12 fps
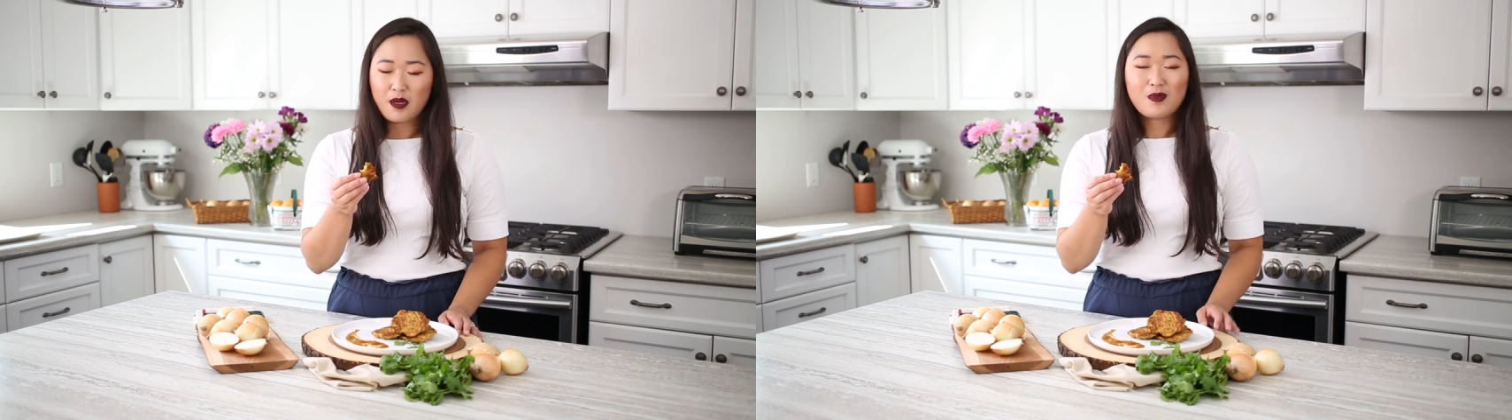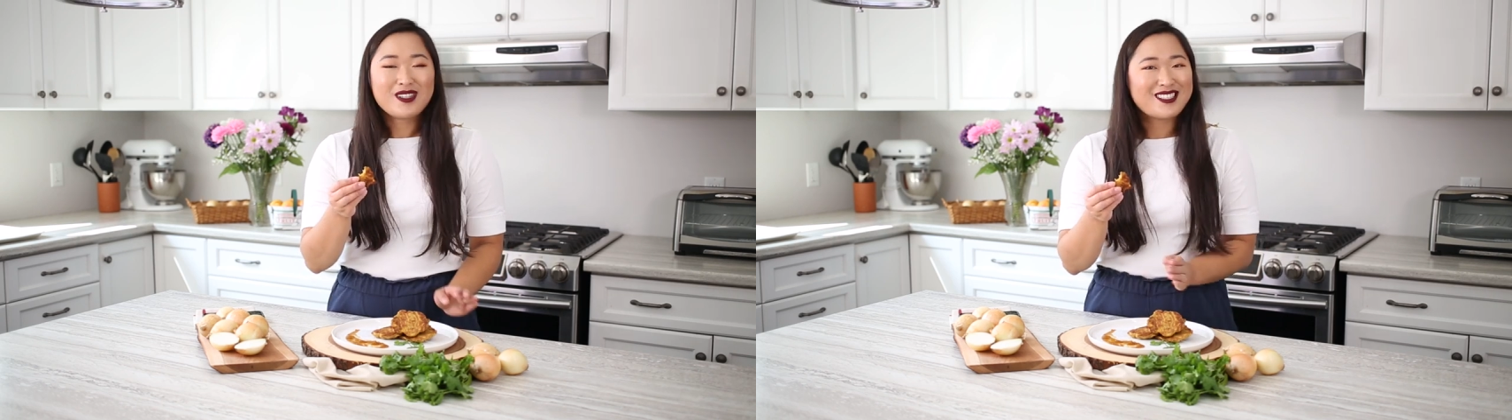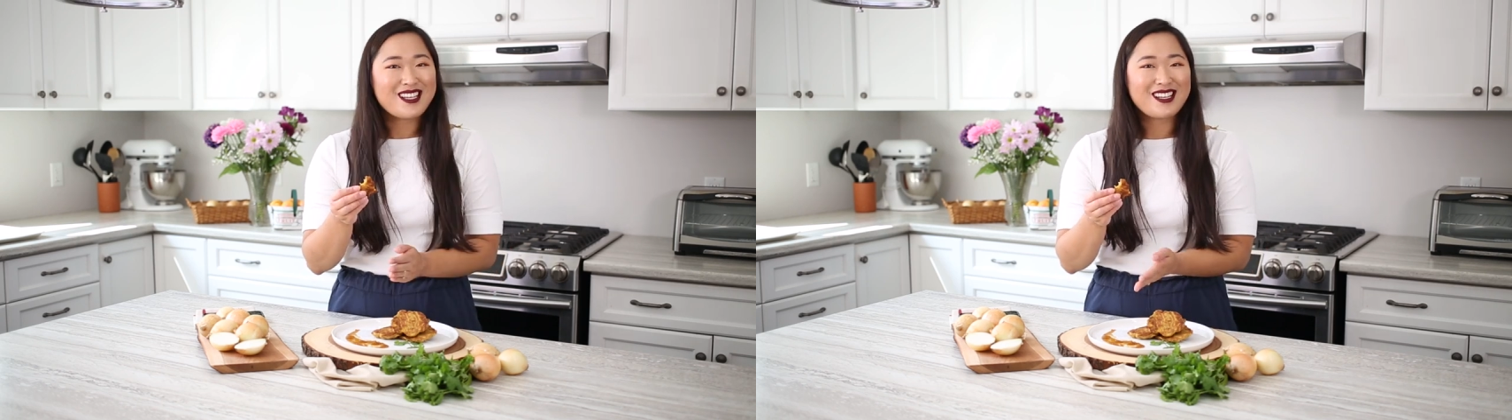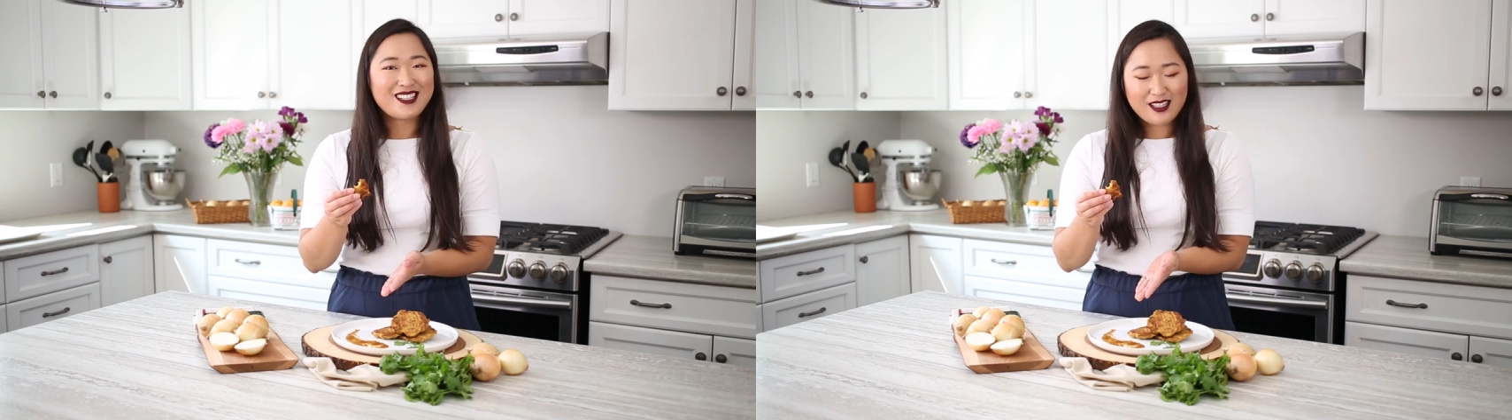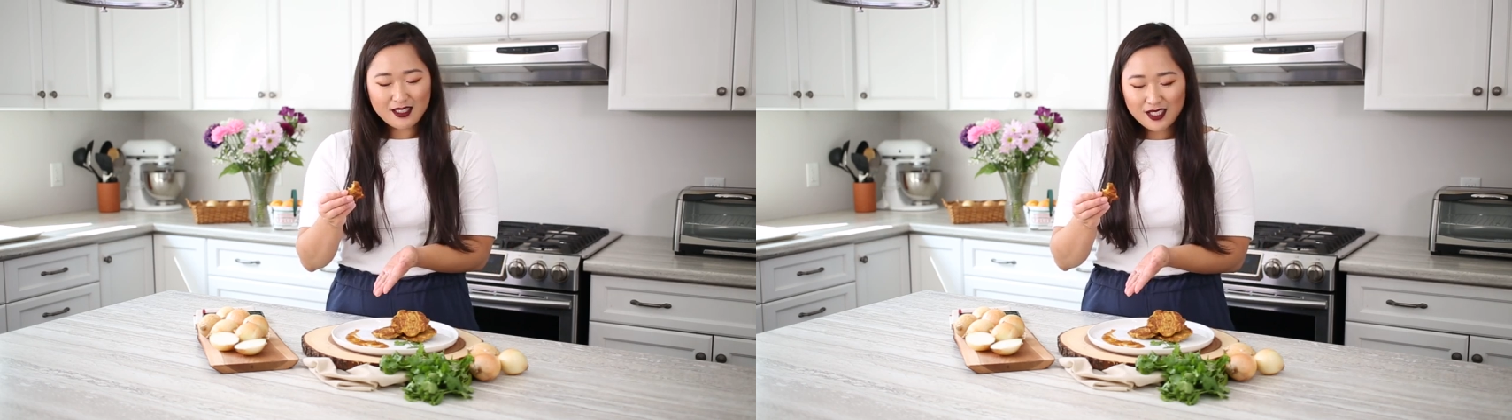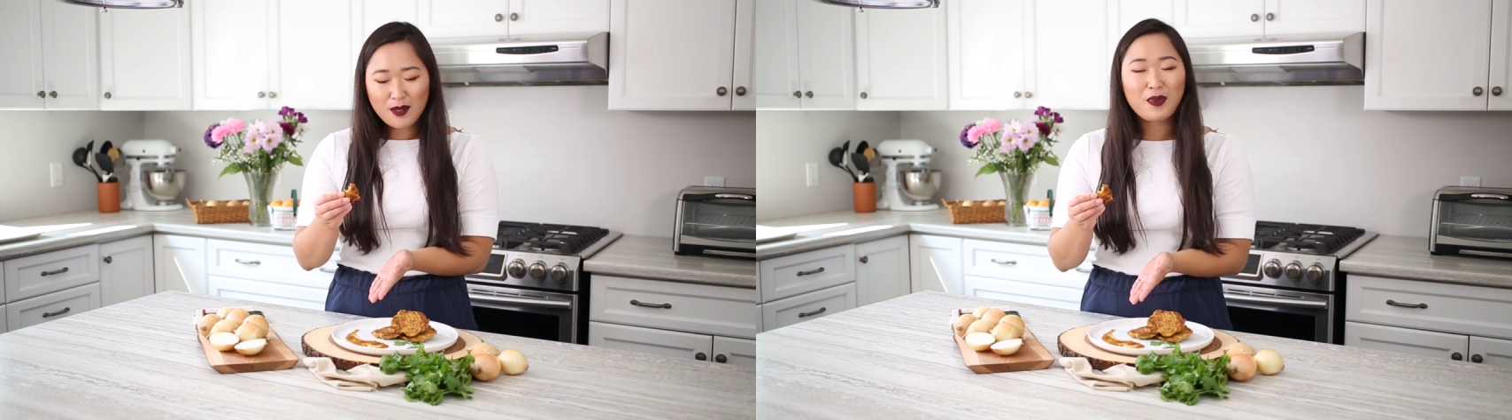but we decided
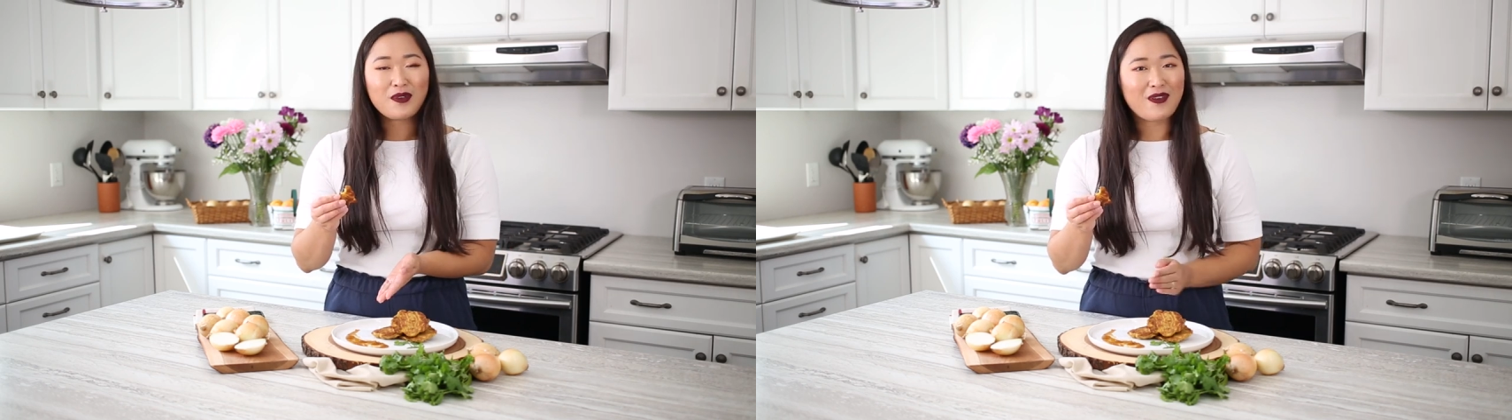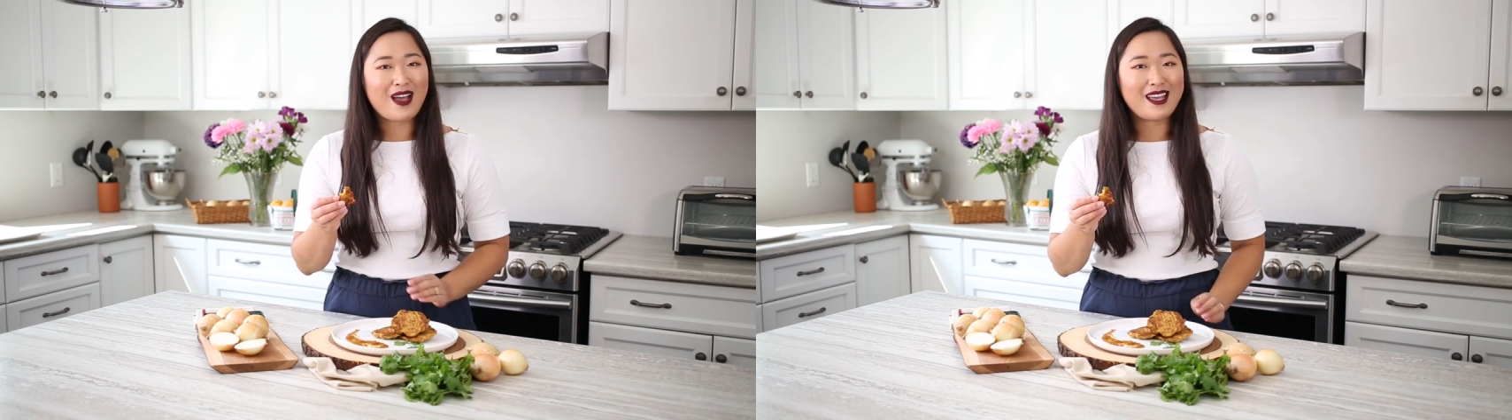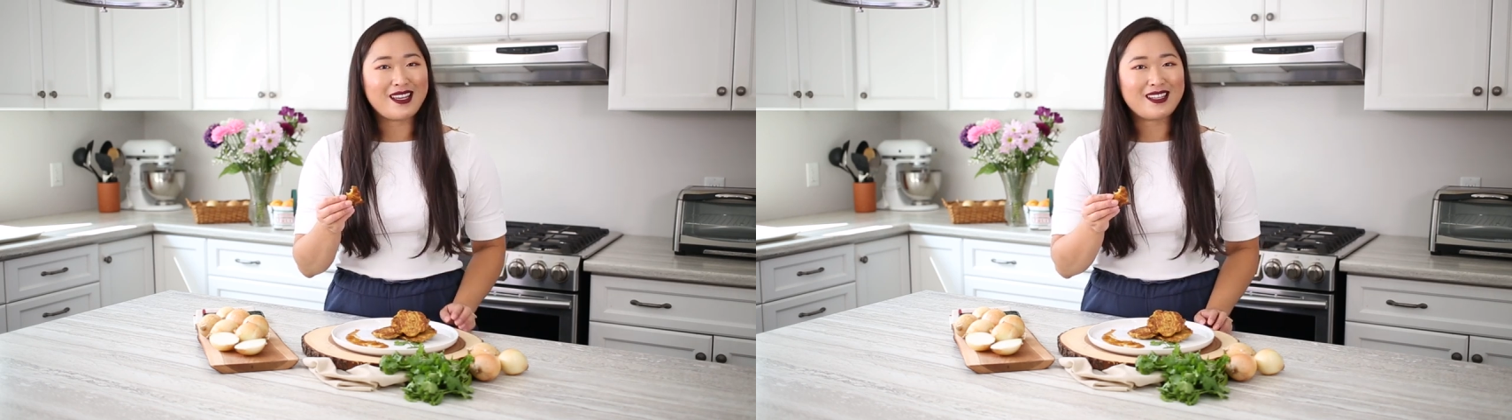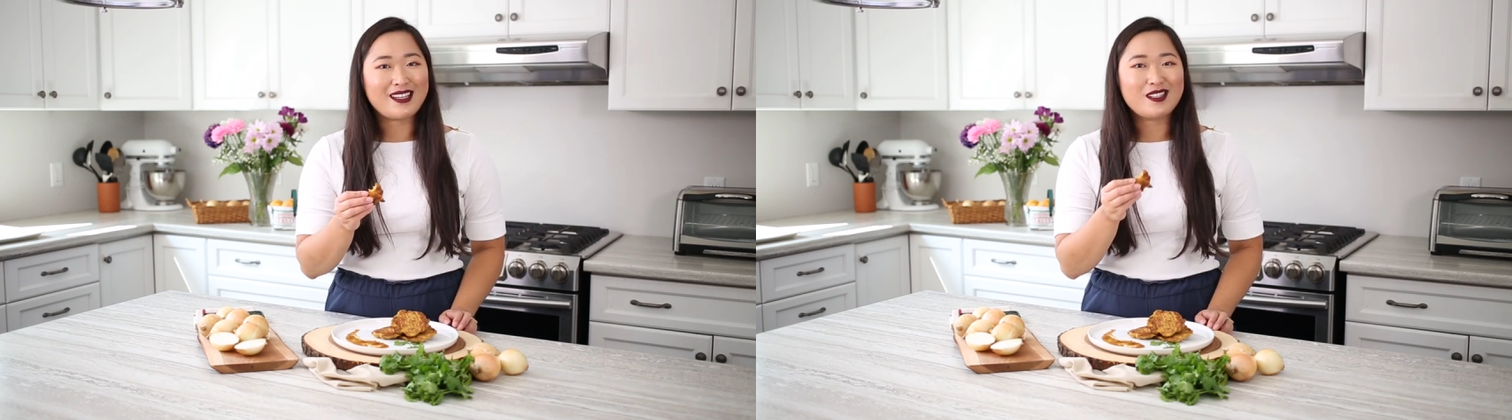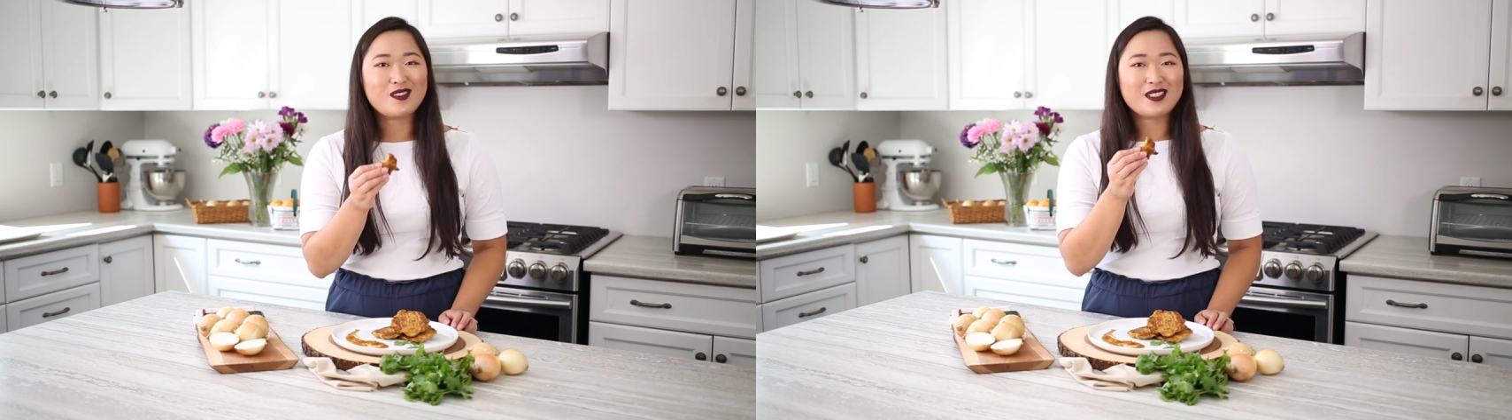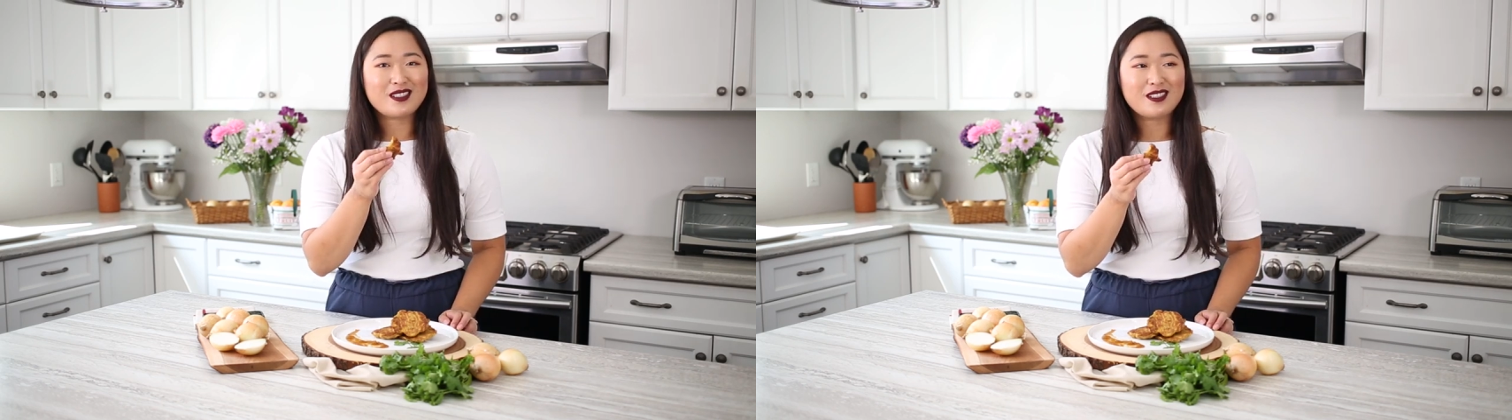to simplify it
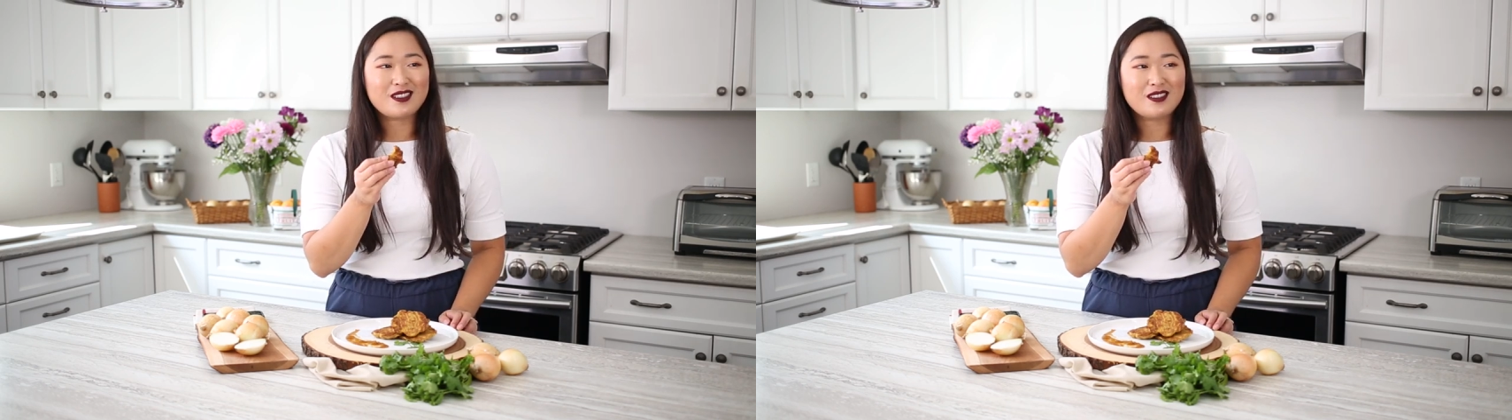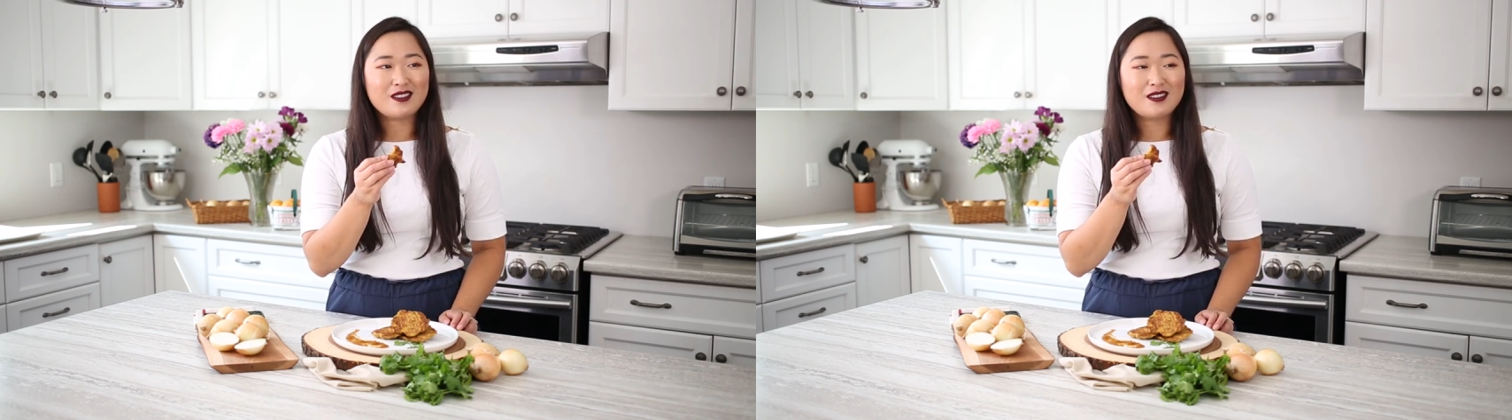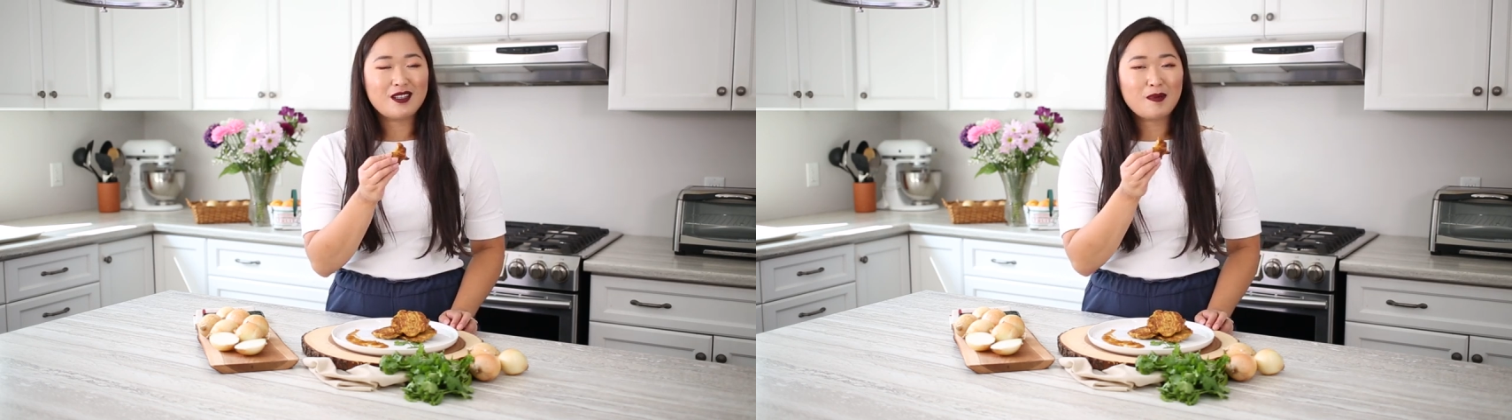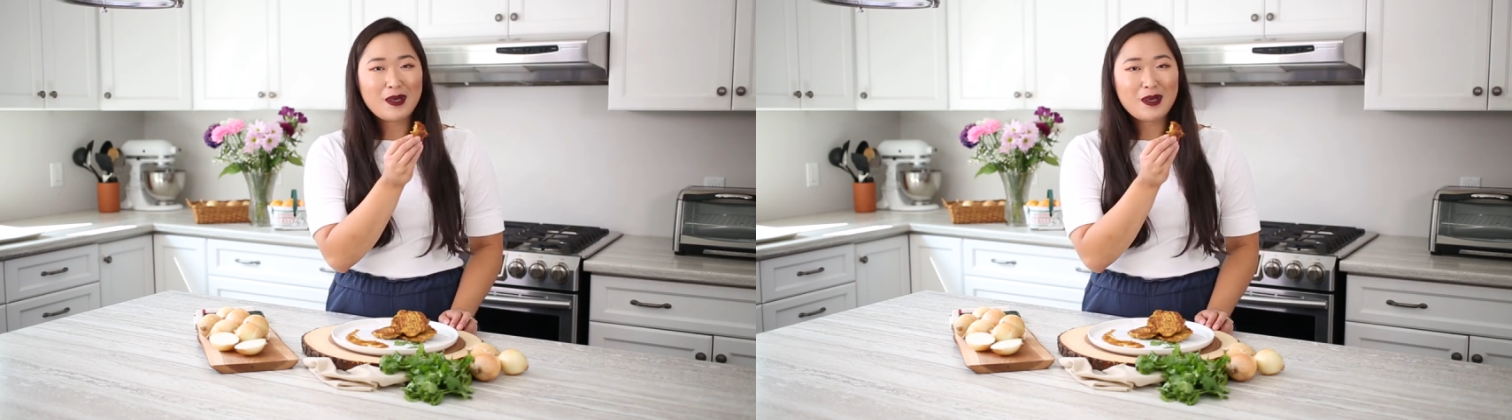and use a little